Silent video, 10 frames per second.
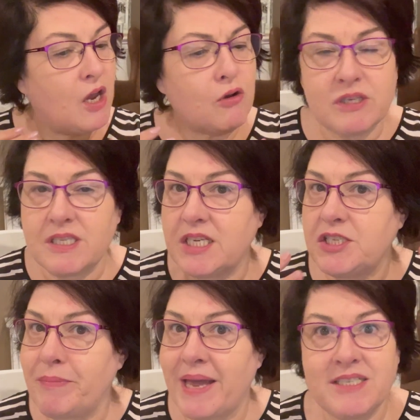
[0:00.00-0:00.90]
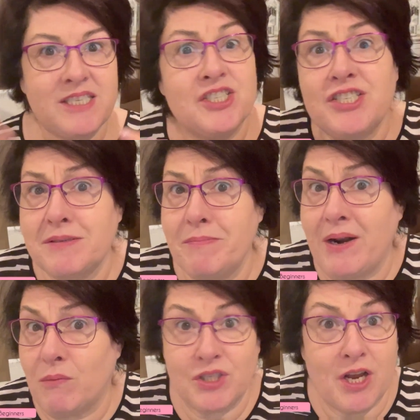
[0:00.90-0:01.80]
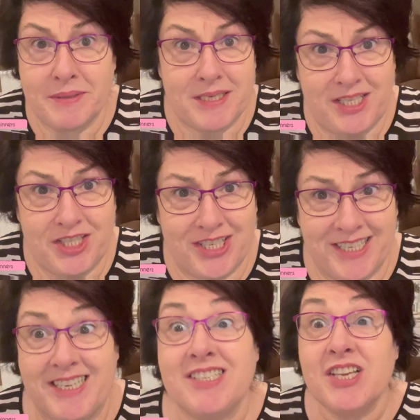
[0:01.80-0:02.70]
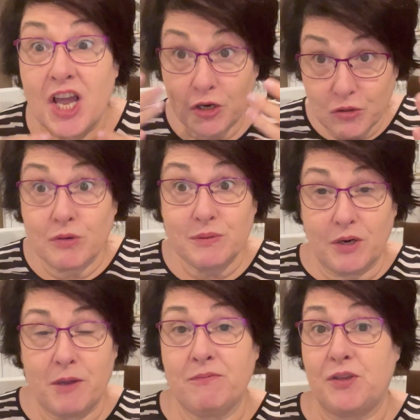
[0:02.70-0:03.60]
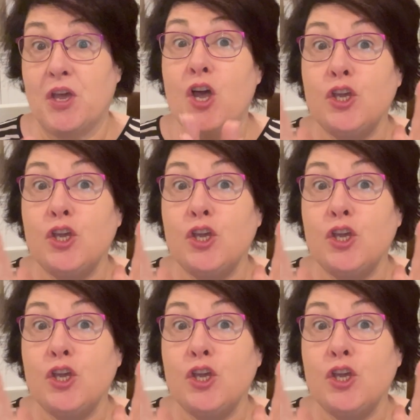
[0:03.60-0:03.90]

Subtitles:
Good decision, bad decision, doesn't matter what type of decision it is, doors will open for you.